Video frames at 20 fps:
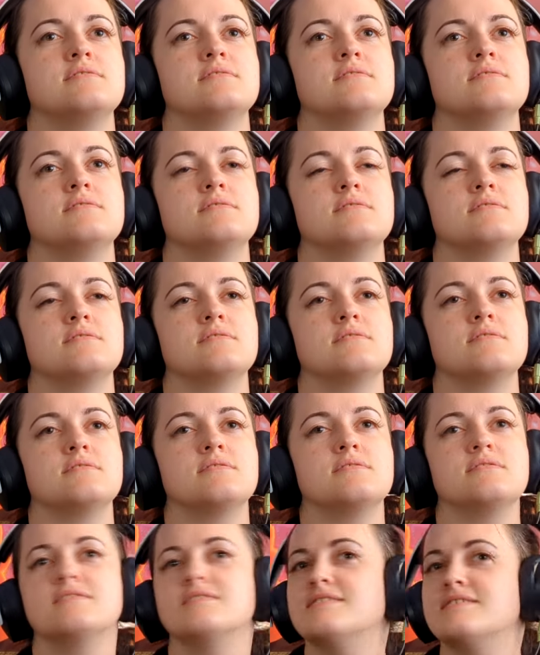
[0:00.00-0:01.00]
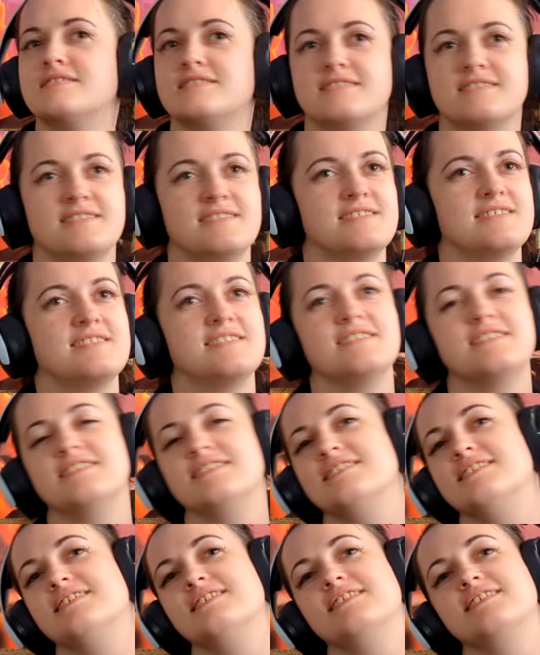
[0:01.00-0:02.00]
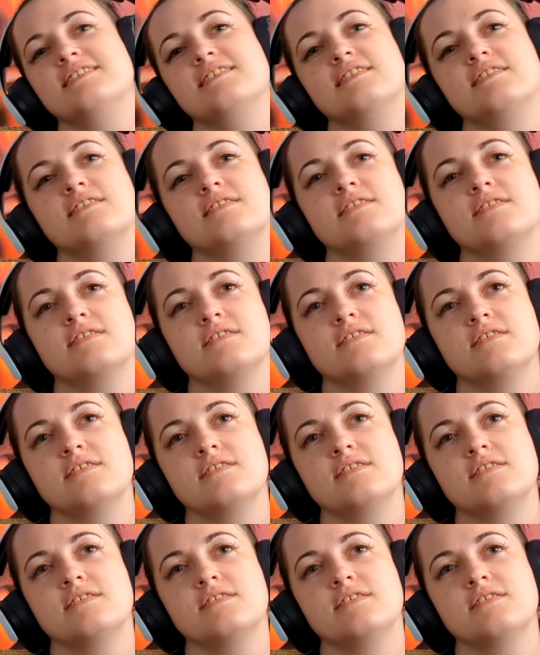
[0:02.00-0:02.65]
The person shown says nothing.